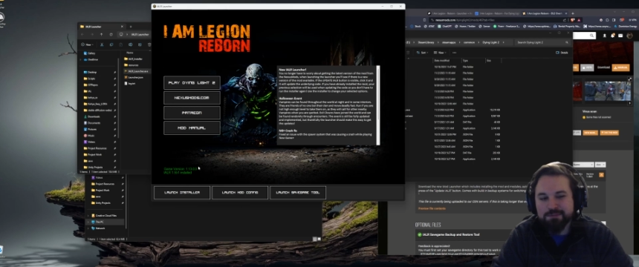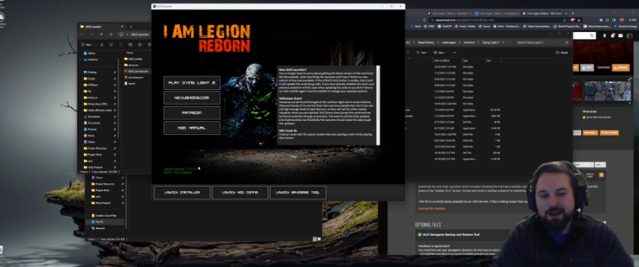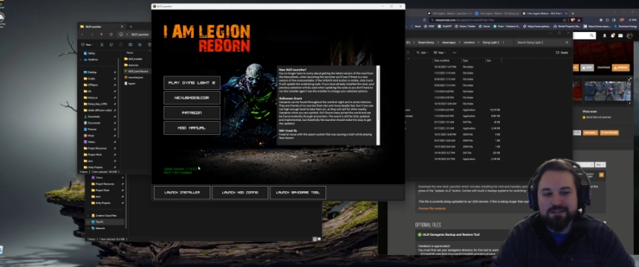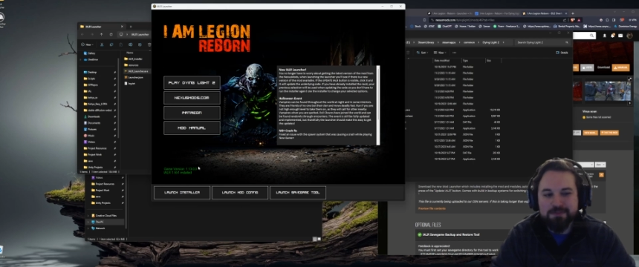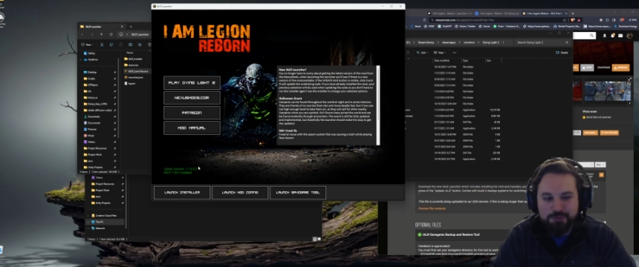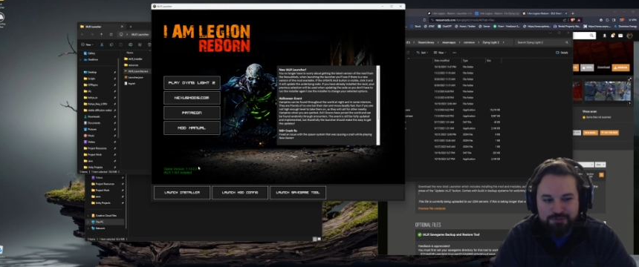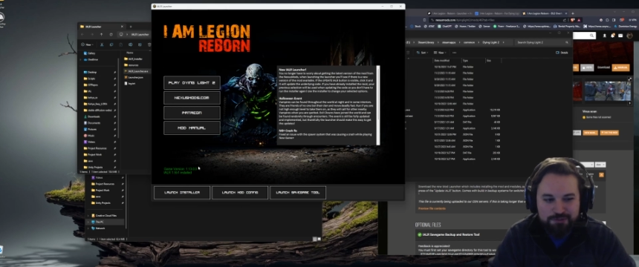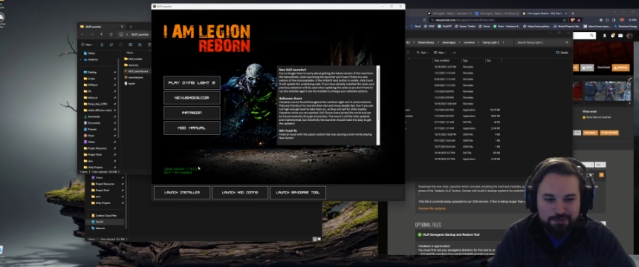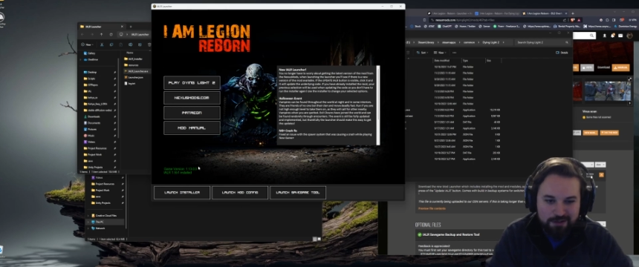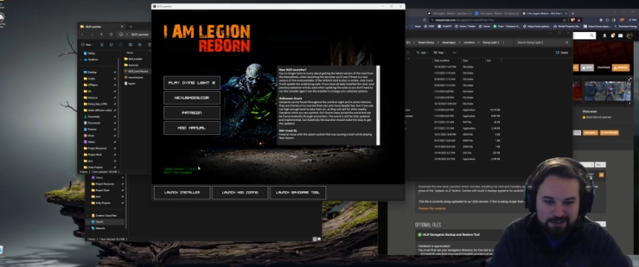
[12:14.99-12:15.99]
possible so
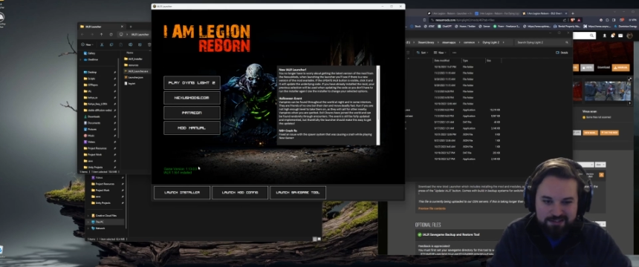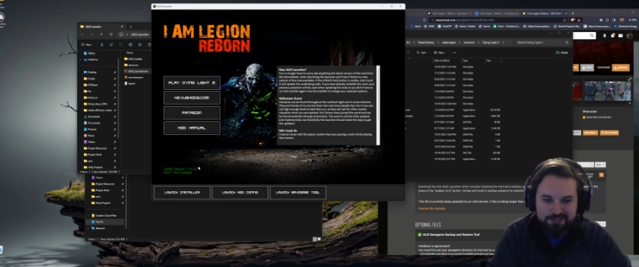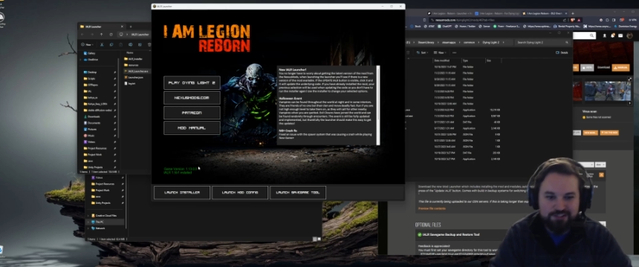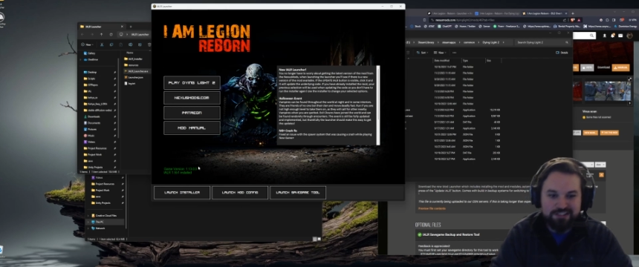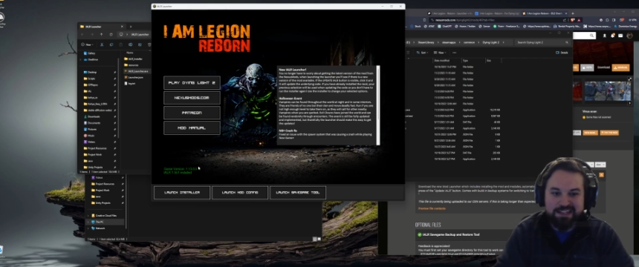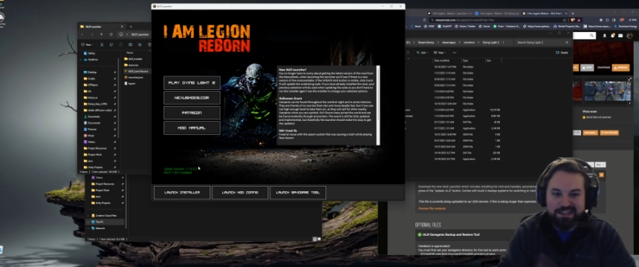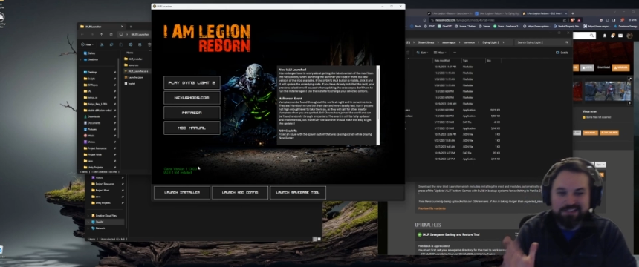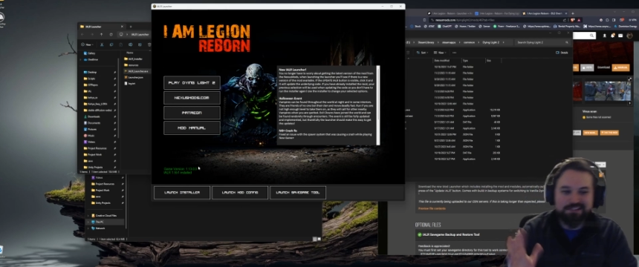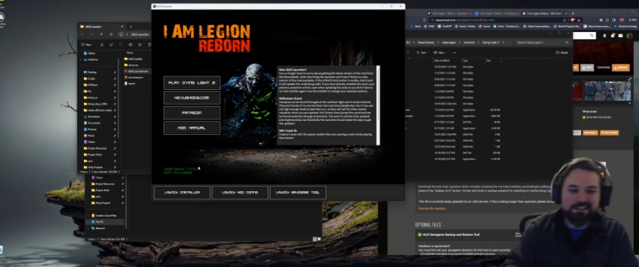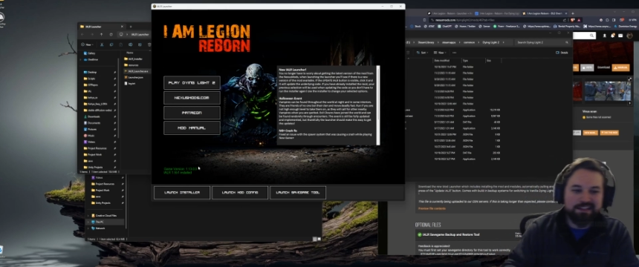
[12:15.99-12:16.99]
you guys can just get
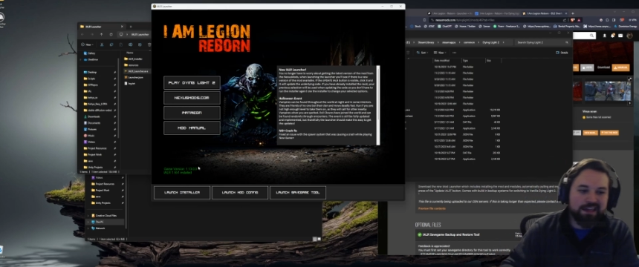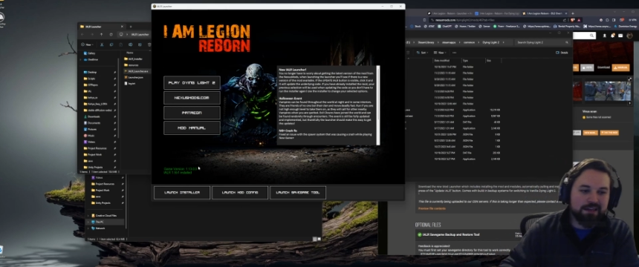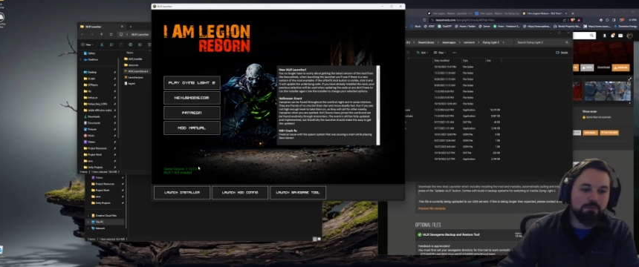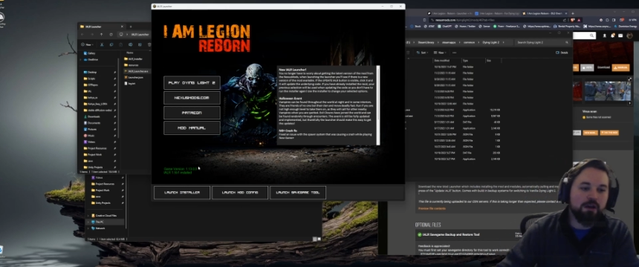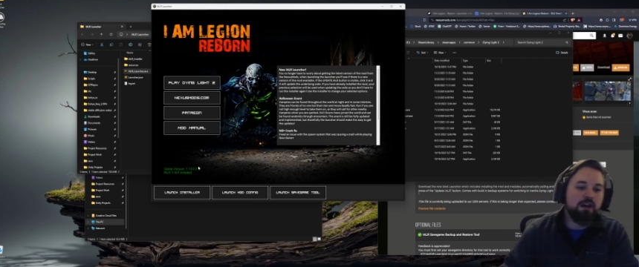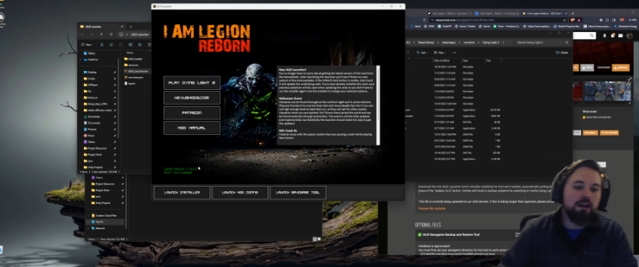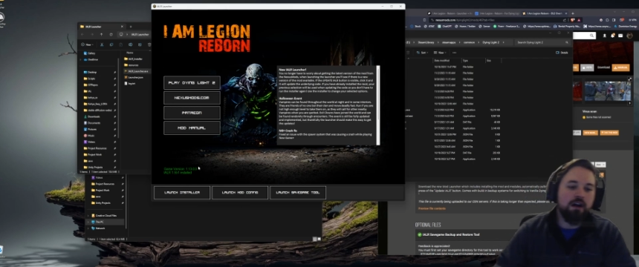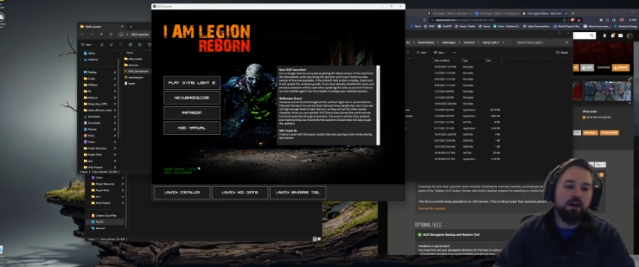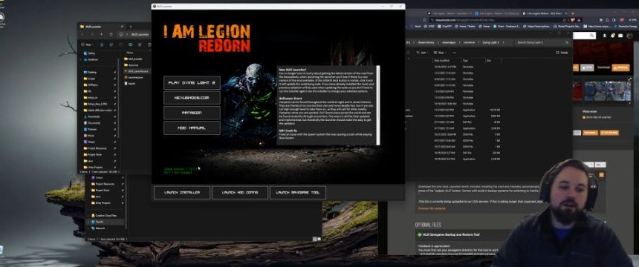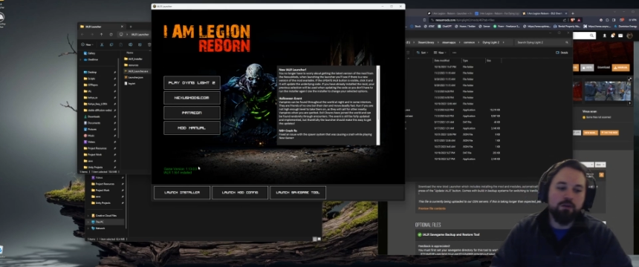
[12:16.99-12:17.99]
into the game
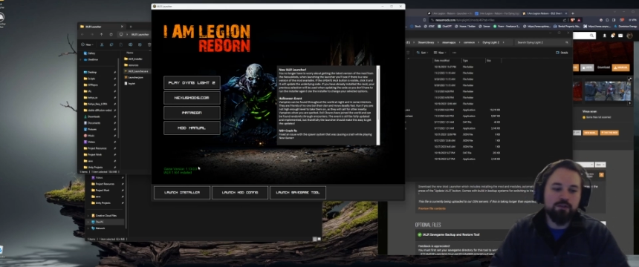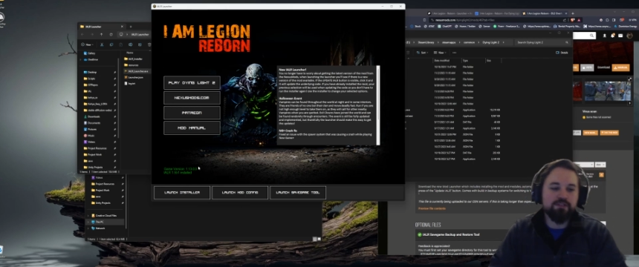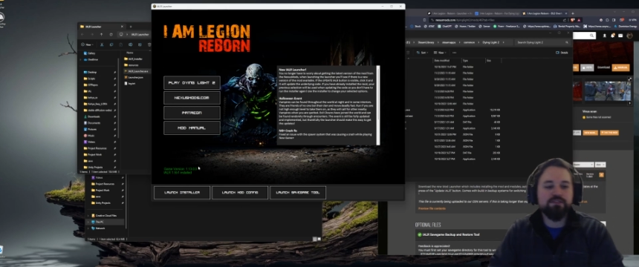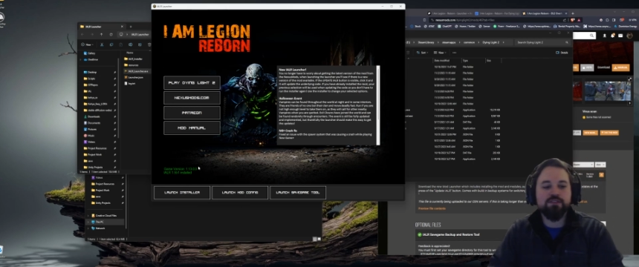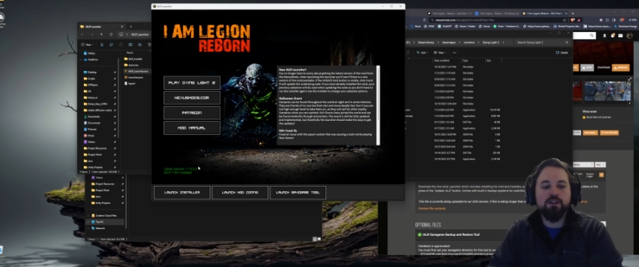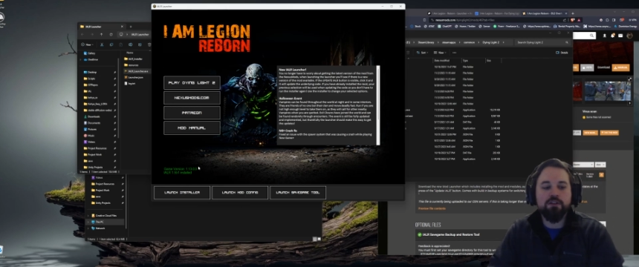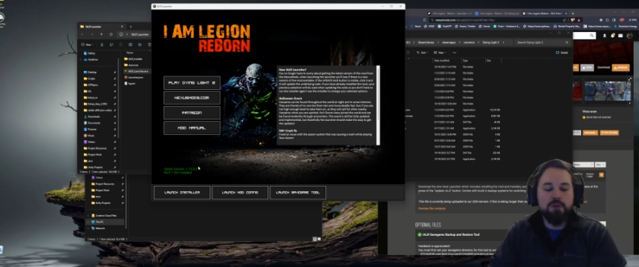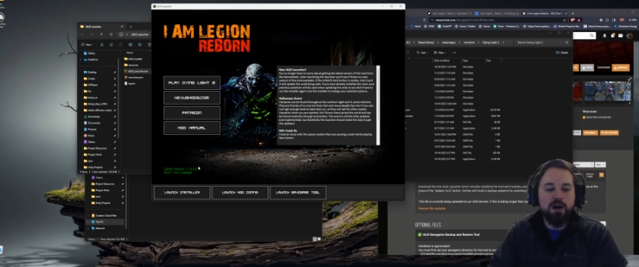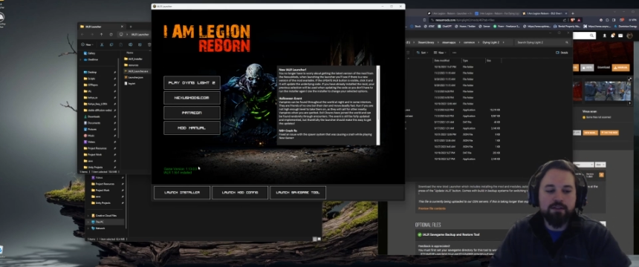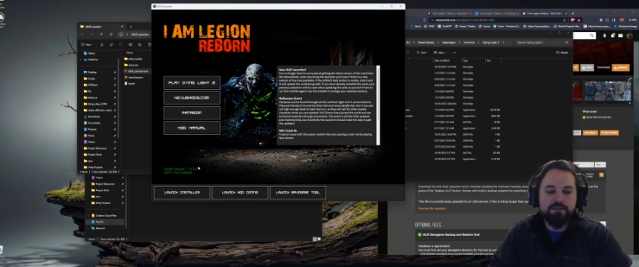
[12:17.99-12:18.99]
or install the
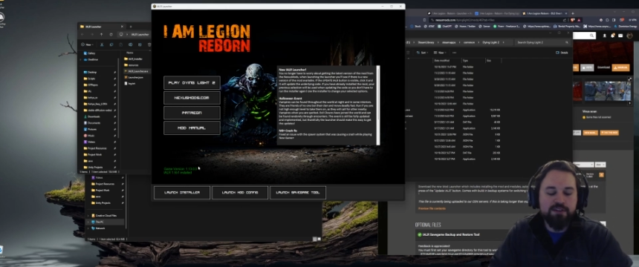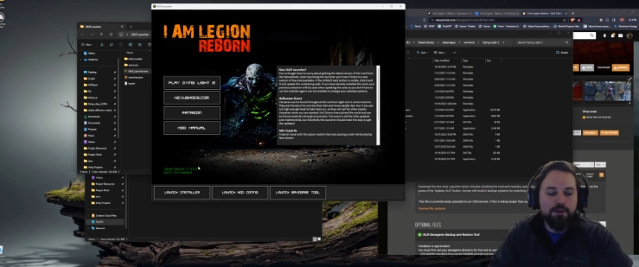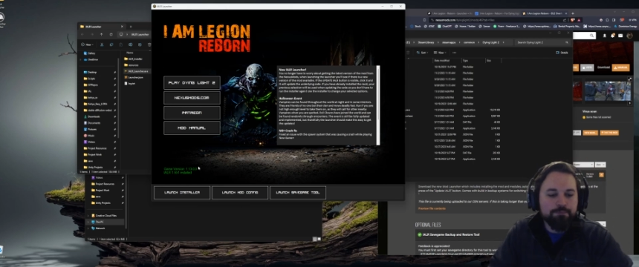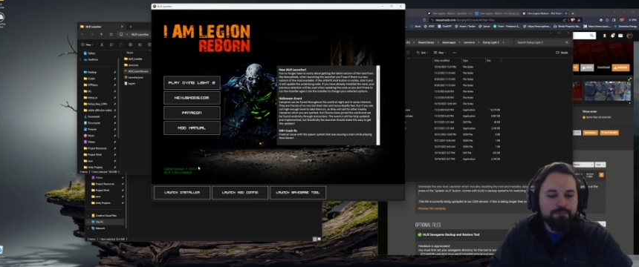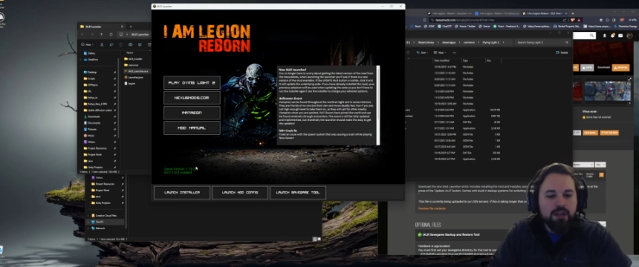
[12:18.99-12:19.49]
mod. So